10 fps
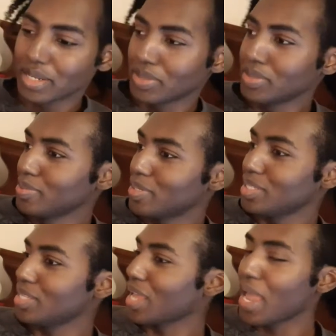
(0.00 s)
ooh,
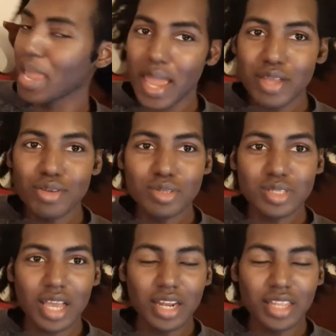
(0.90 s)
this is the hair you
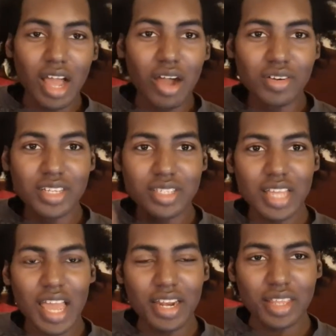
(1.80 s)
selling all this,
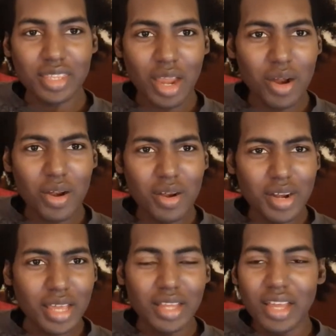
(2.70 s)
that, and the third,
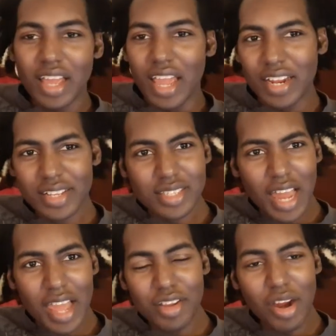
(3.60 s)
and it's
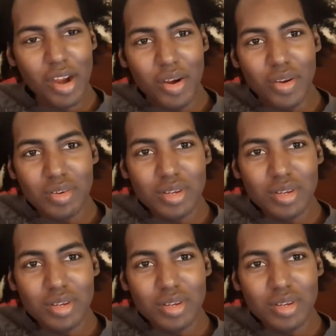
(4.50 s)
like, girl,